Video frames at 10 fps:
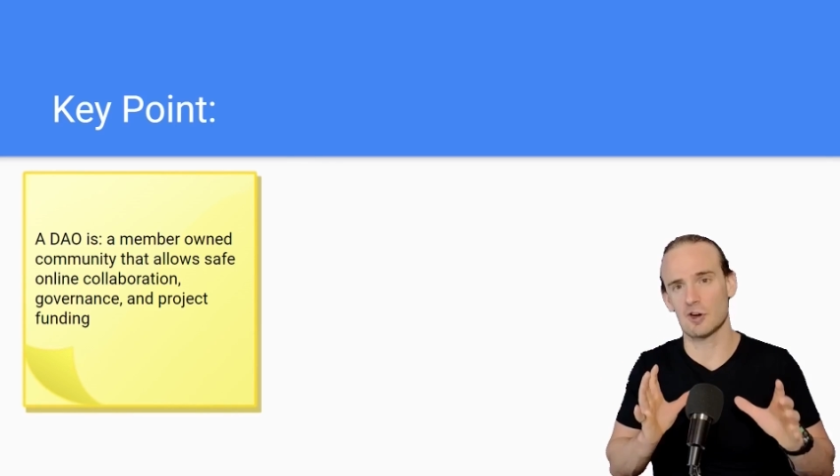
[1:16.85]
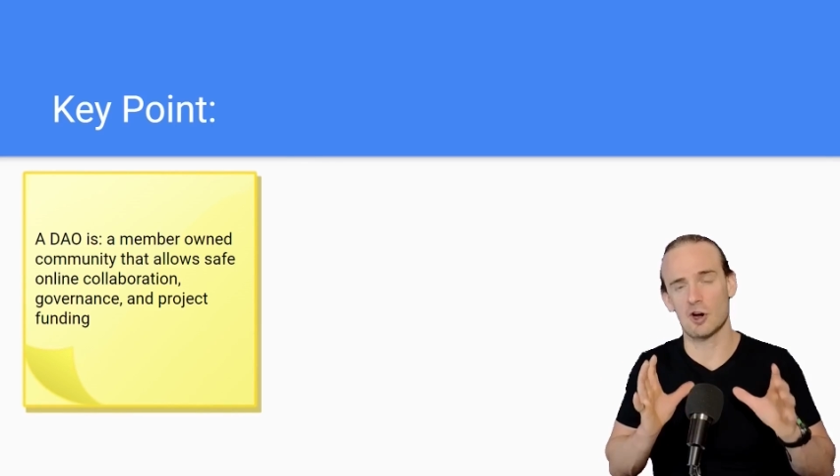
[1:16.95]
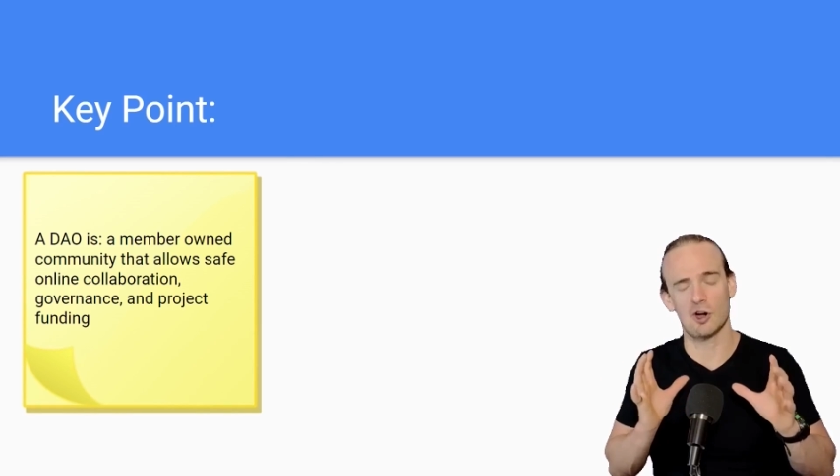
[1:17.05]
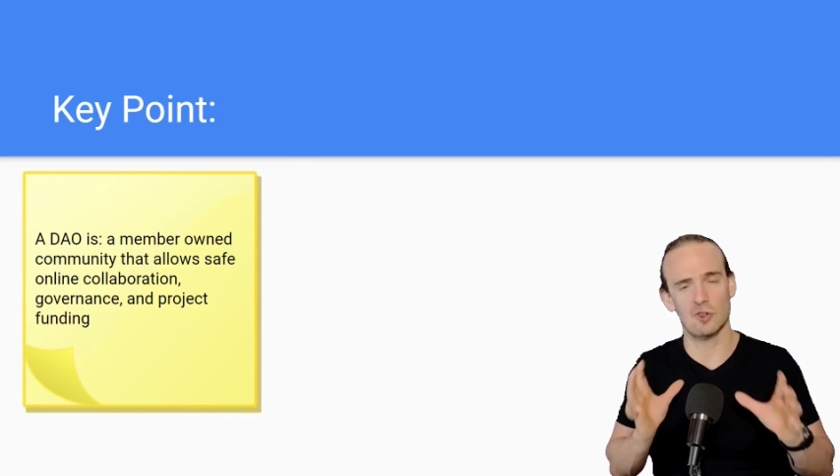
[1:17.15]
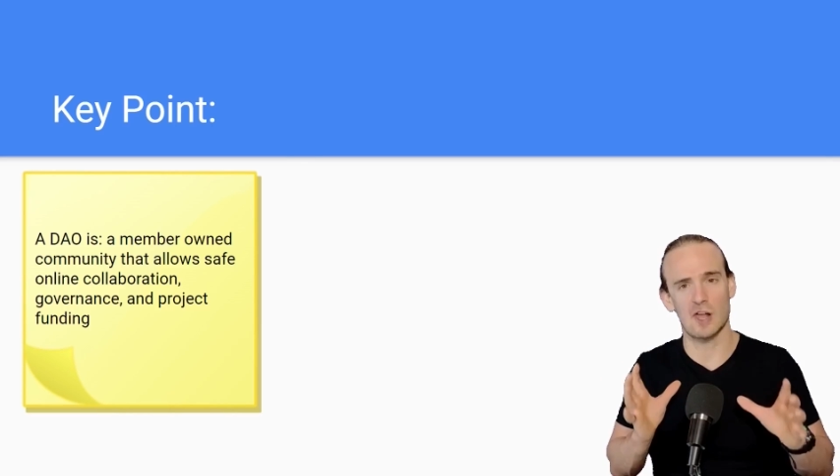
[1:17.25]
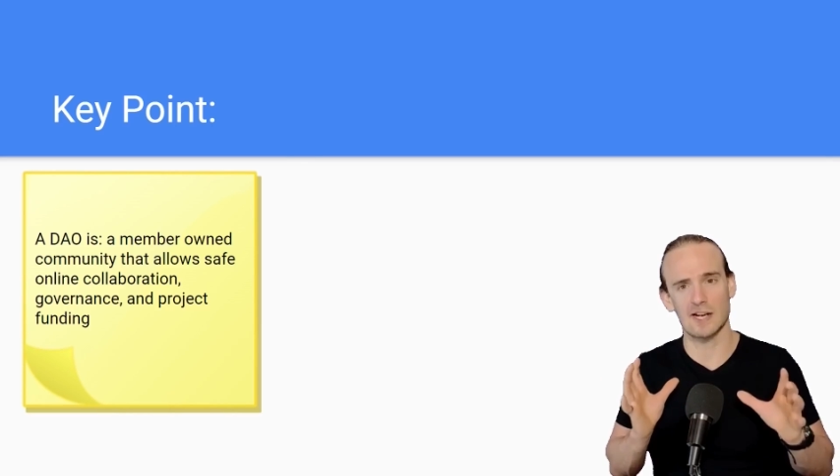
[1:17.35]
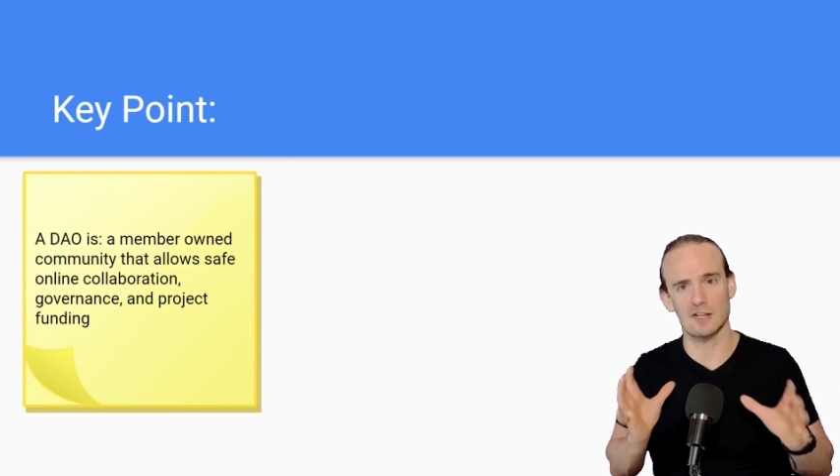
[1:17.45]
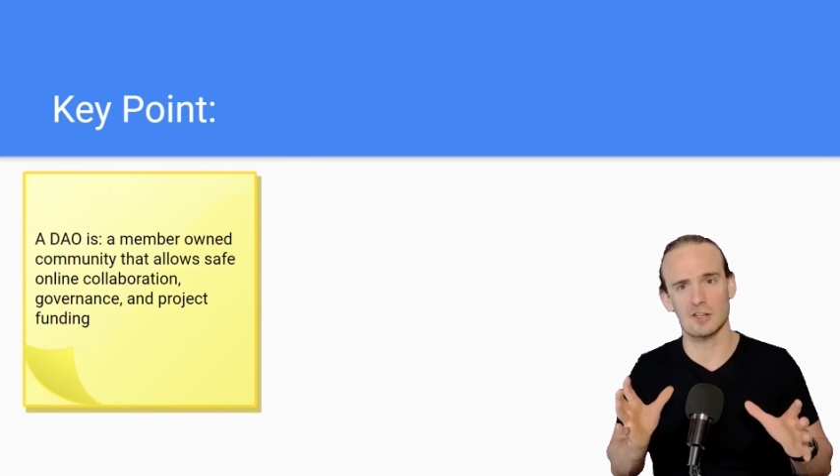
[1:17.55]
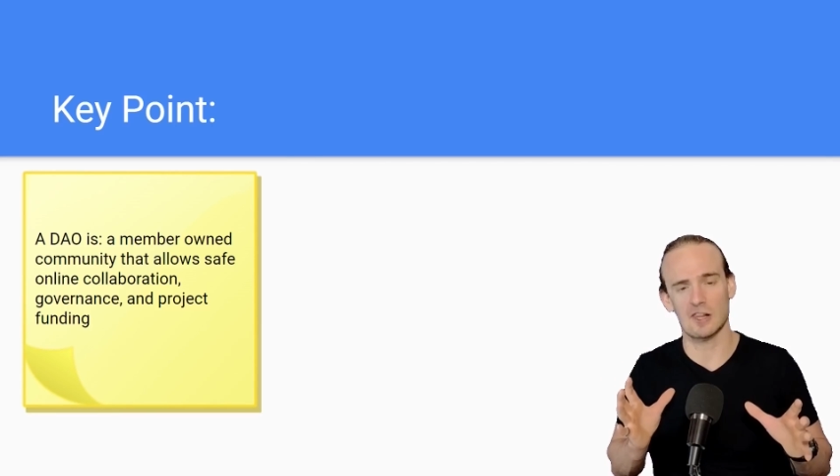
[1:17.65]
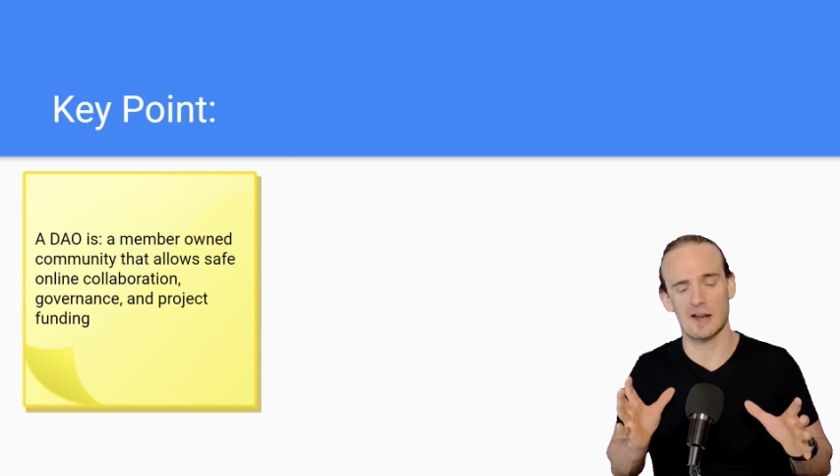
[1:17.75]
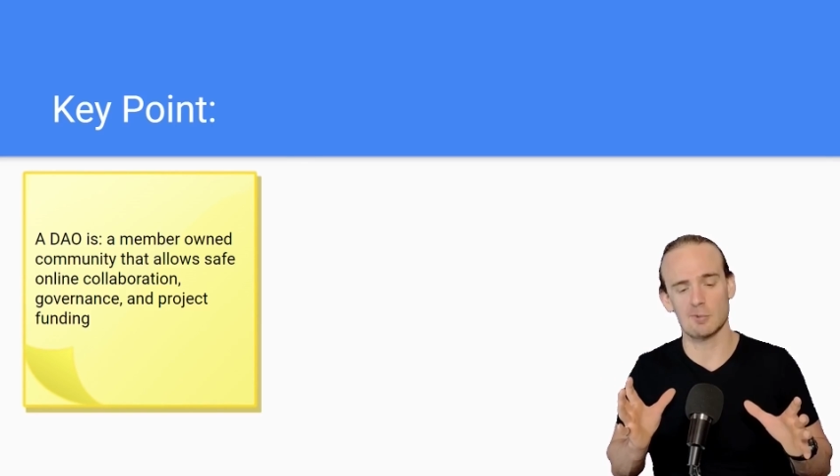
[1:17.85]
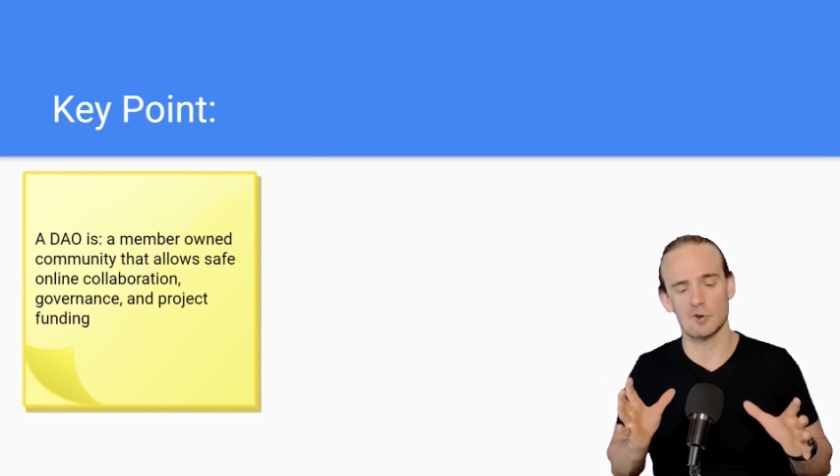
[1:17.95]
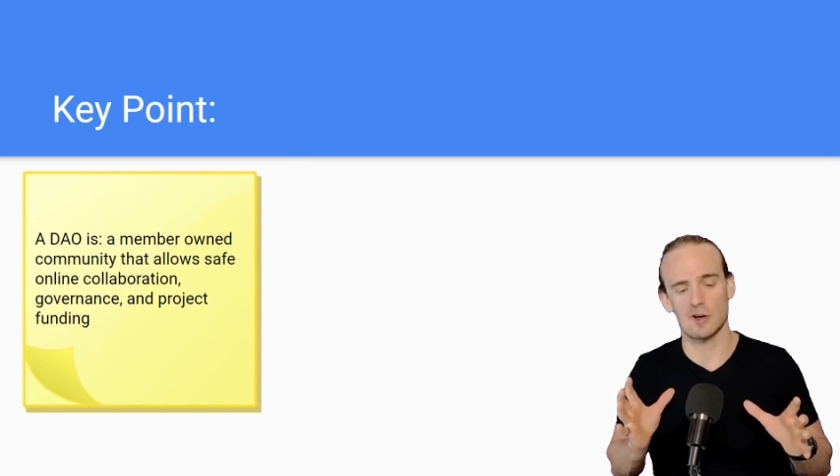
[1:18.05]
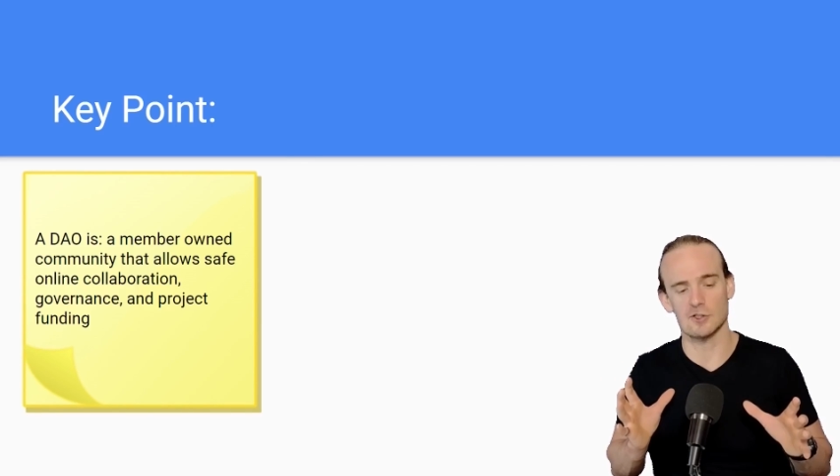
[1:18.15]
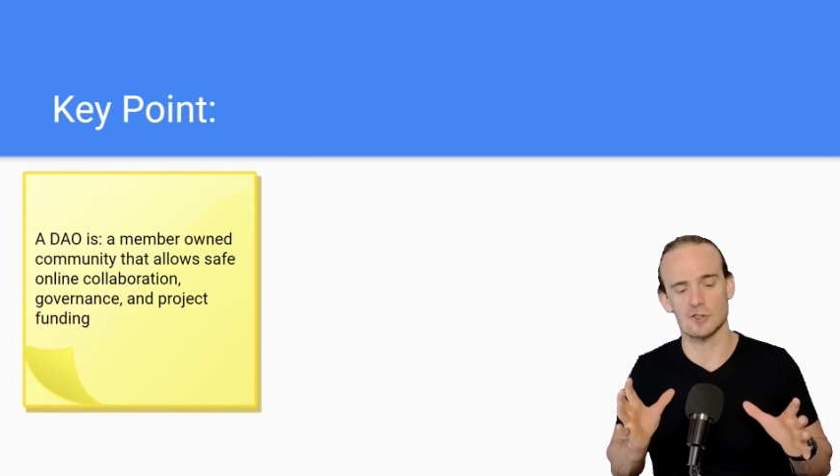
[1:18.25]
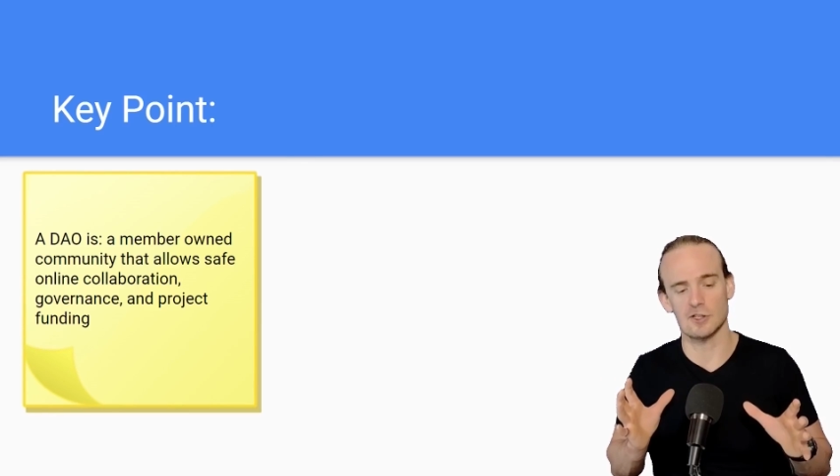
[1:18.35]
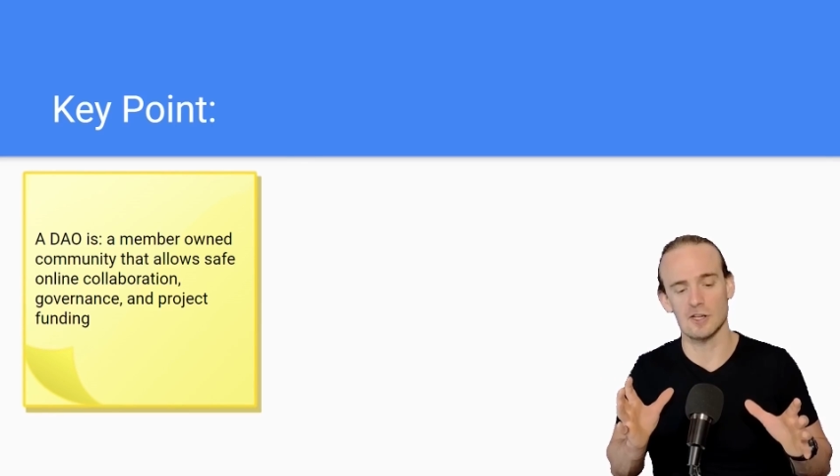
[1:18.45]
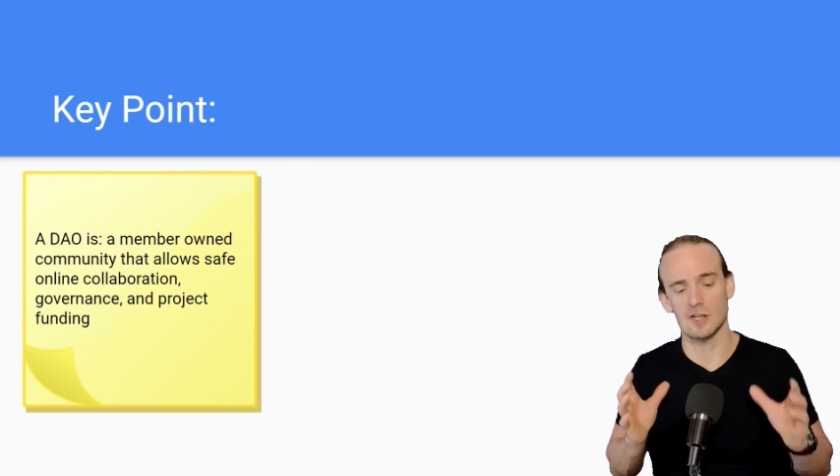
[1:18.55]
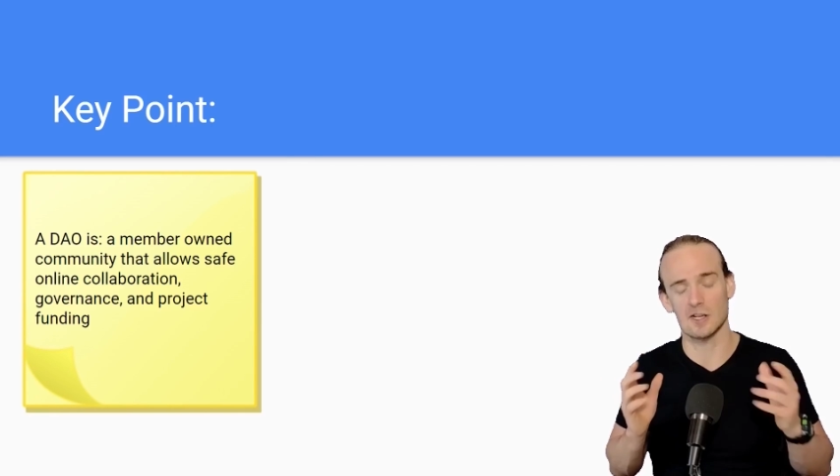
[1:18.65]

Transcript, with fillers: online collaboration,